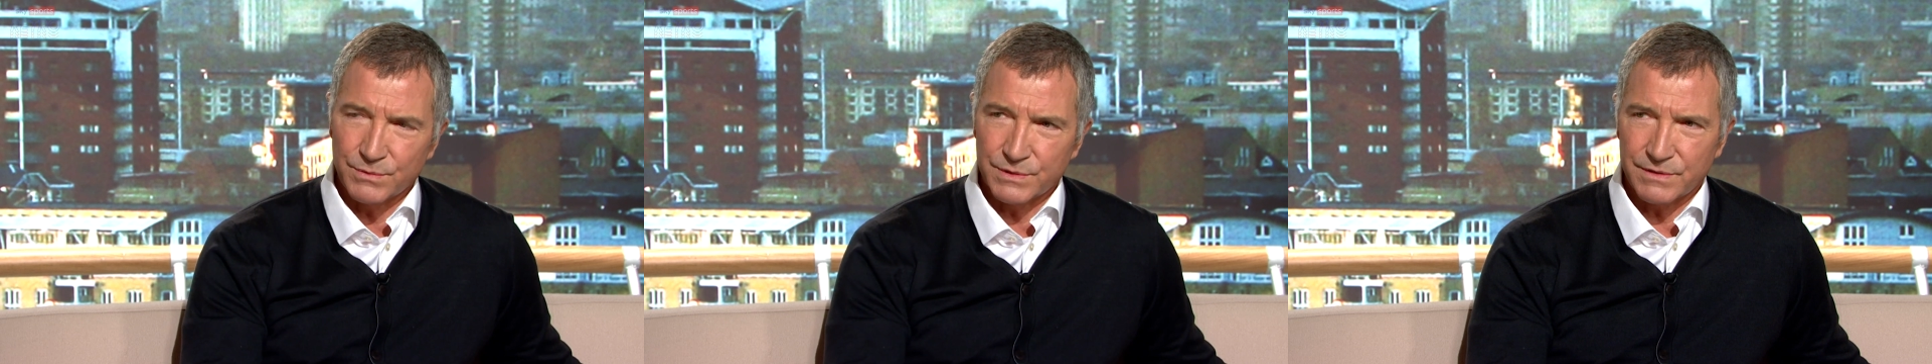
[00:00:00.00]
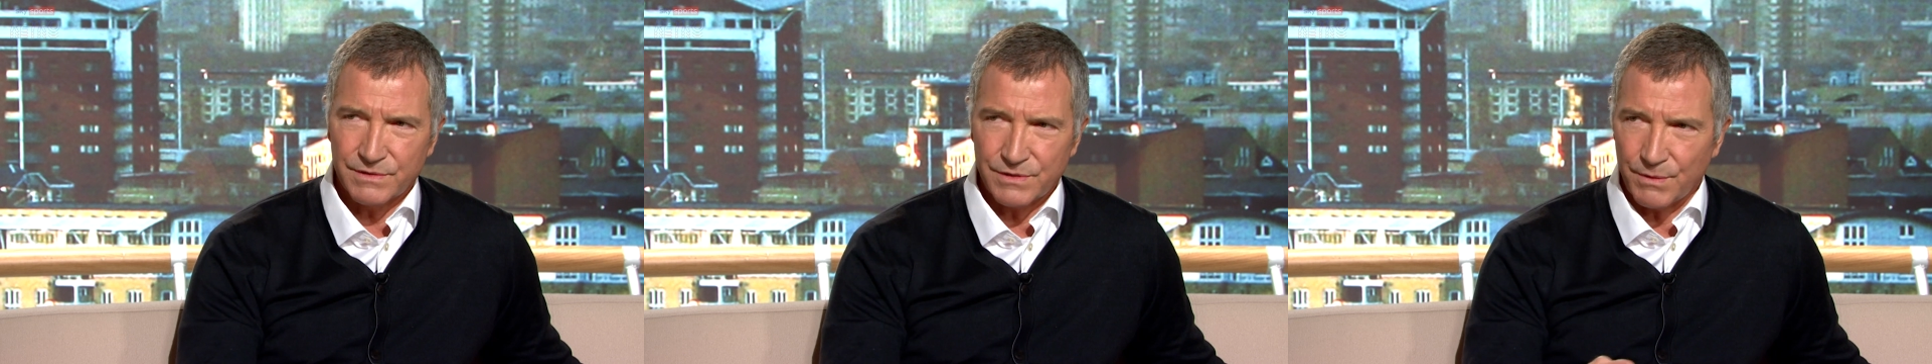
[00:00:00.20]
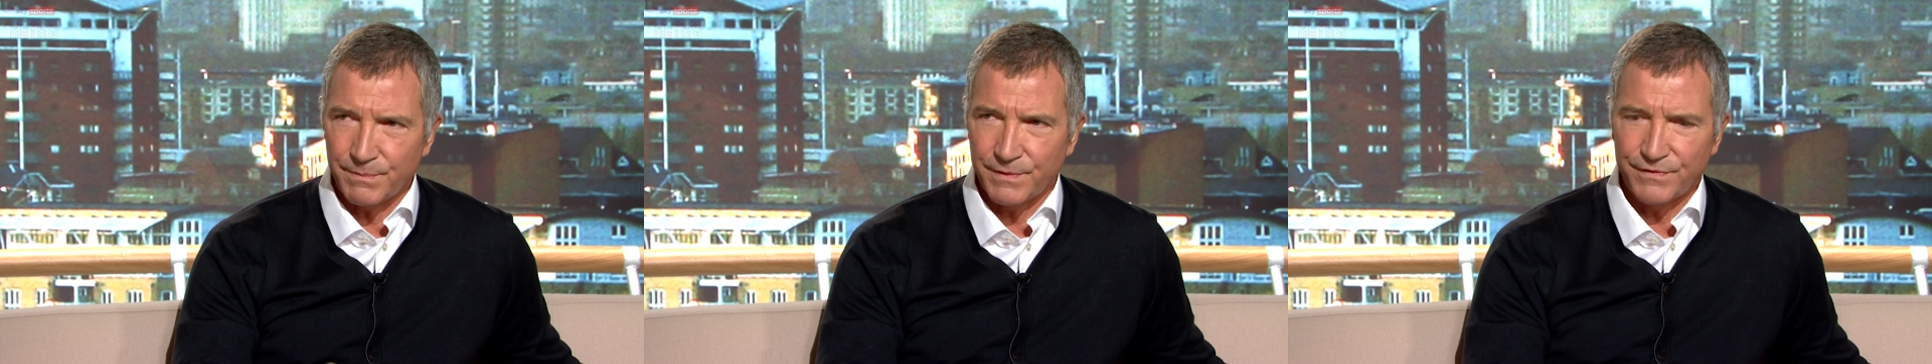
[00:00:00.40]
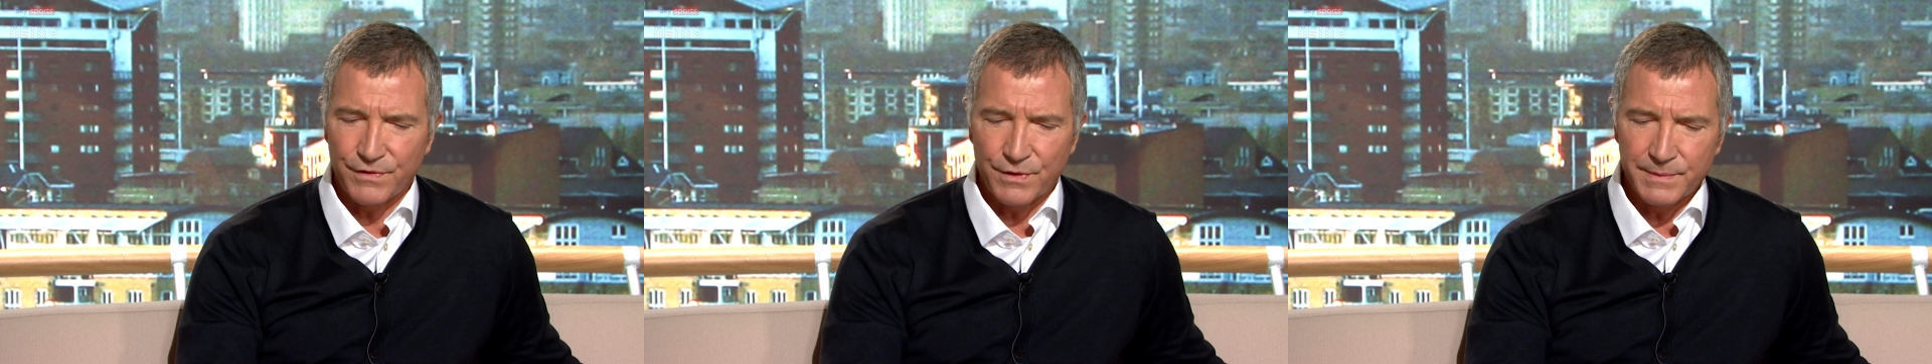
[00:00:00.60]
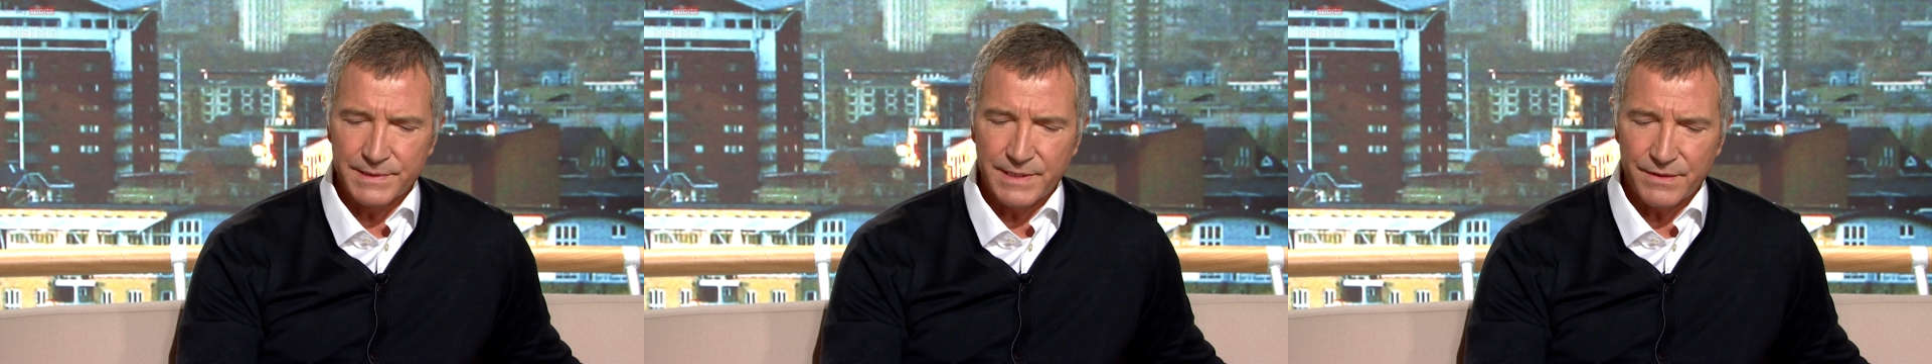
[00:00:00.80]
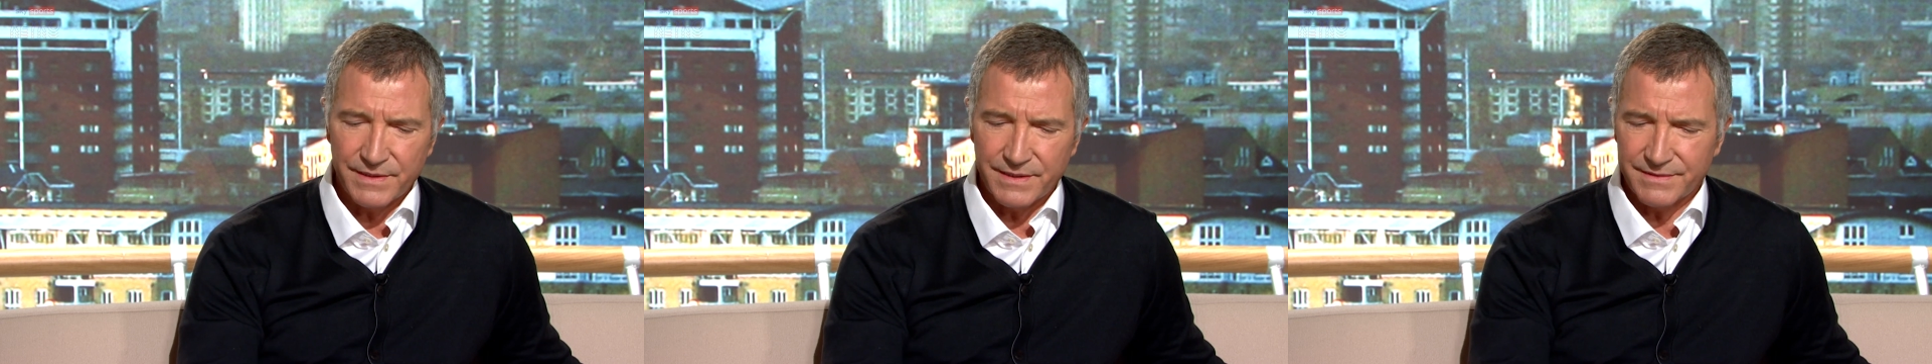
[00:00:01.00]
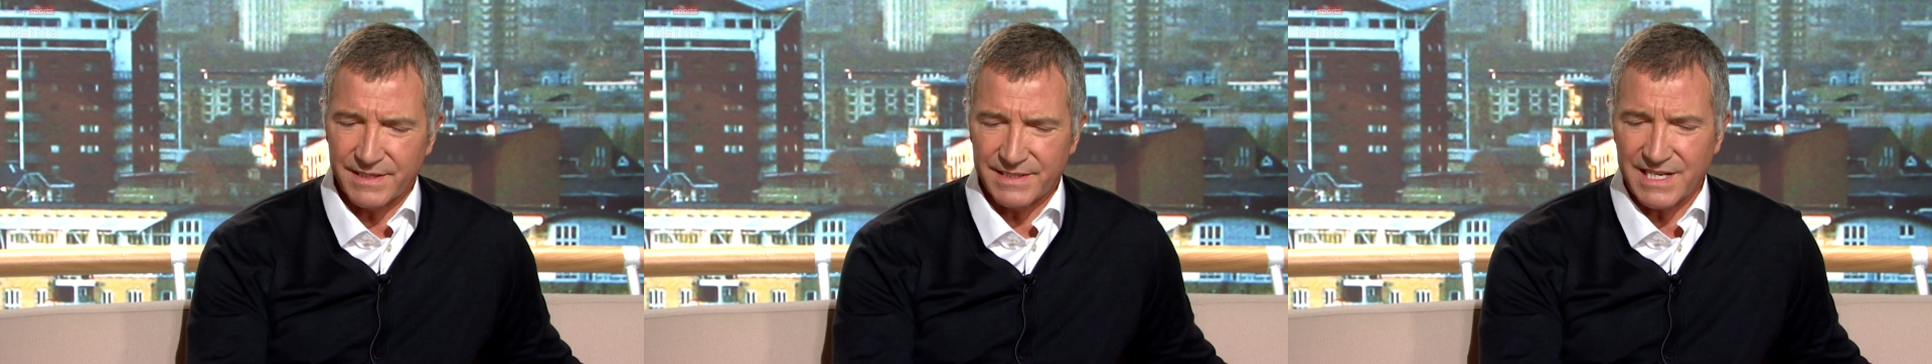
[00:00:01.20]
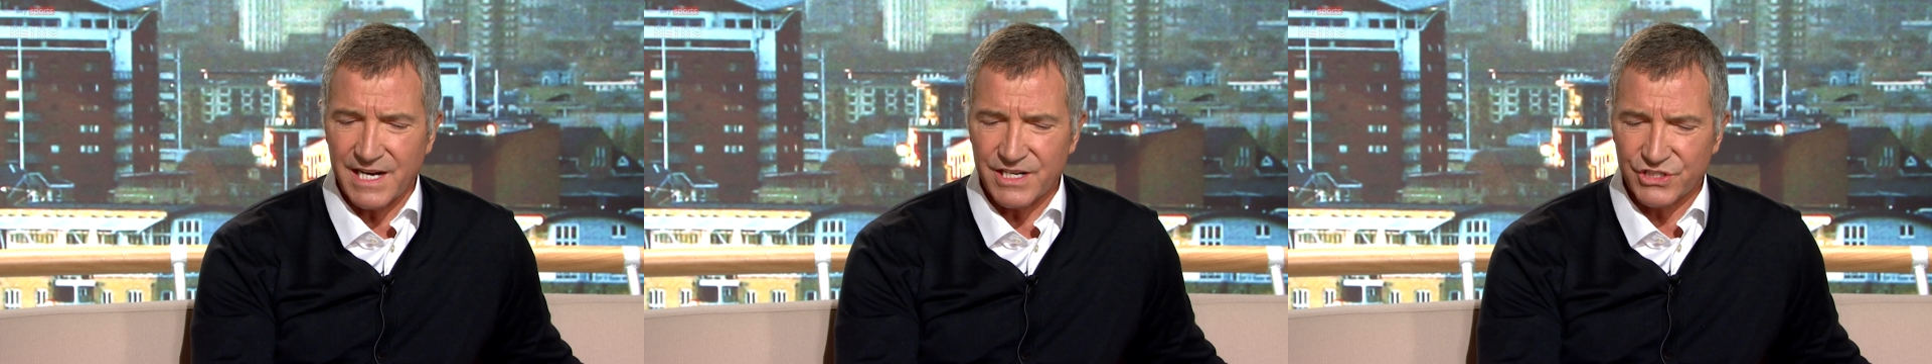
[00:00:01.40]
who was a top performer down here,
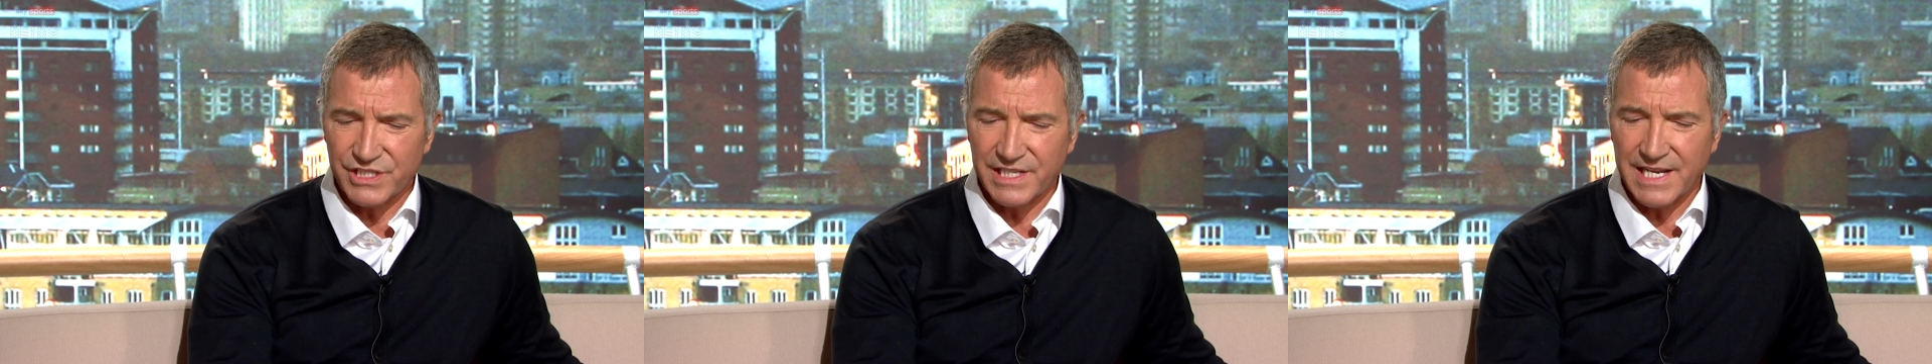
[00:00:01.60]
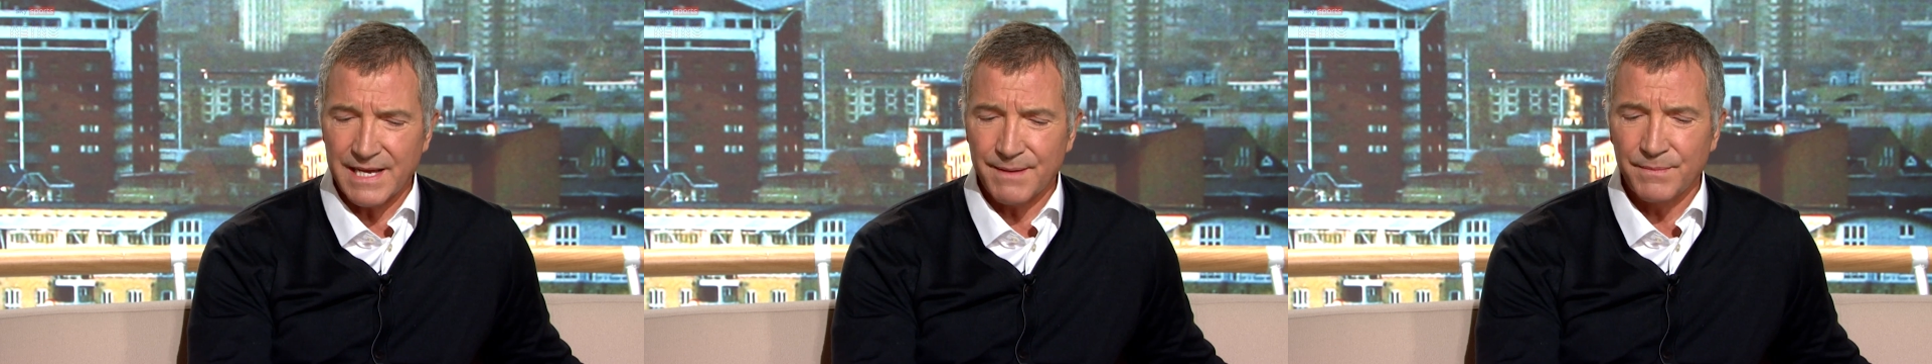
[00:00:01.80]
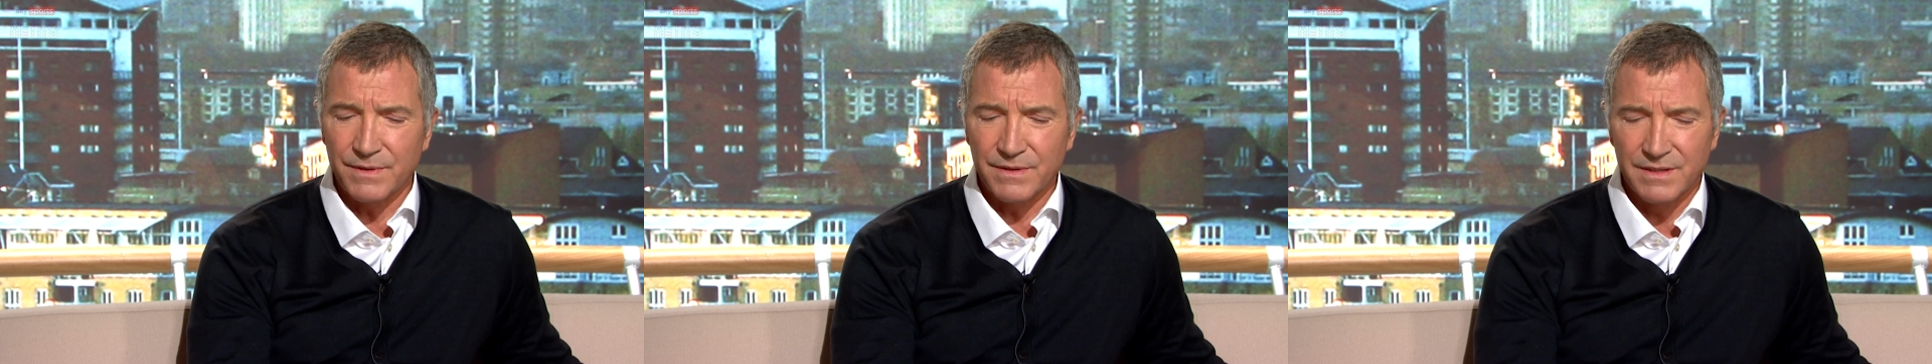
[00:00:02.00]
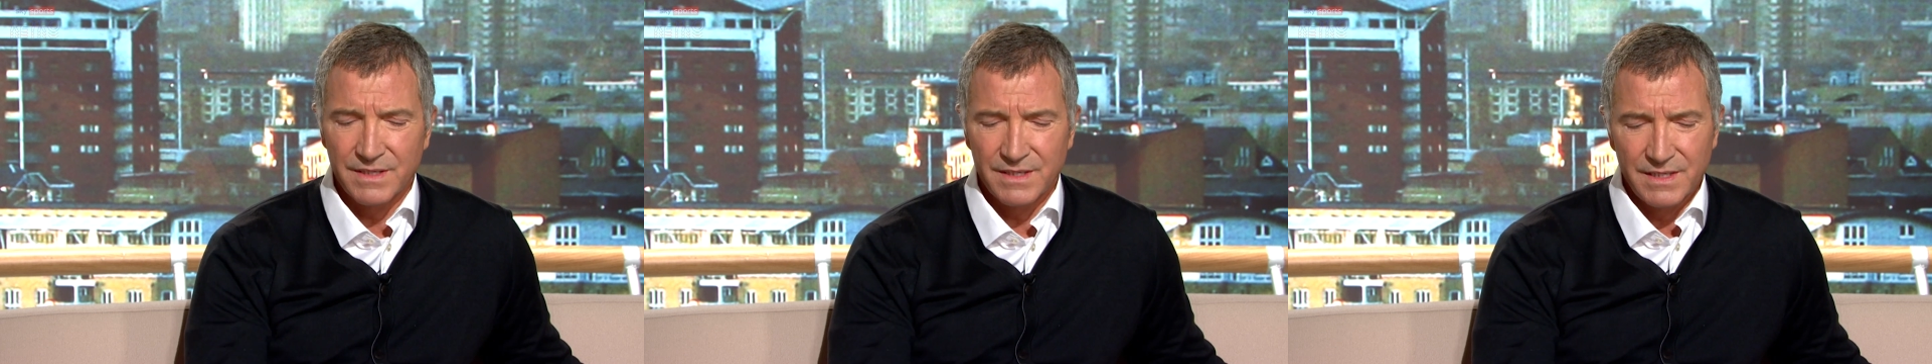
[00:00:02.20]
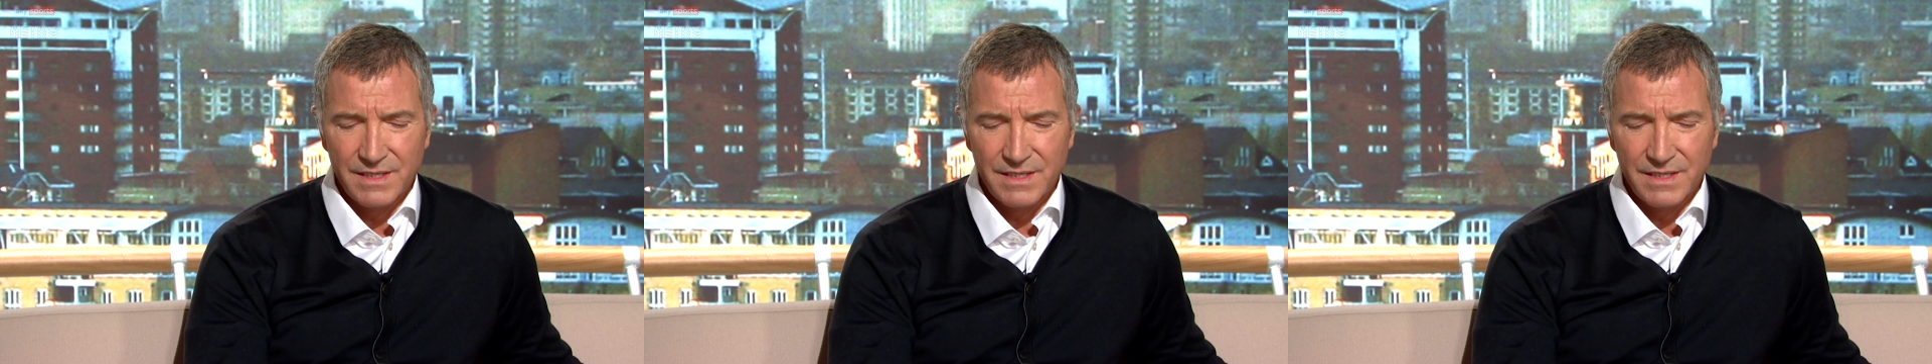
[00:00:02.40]
like Archie Gemmell,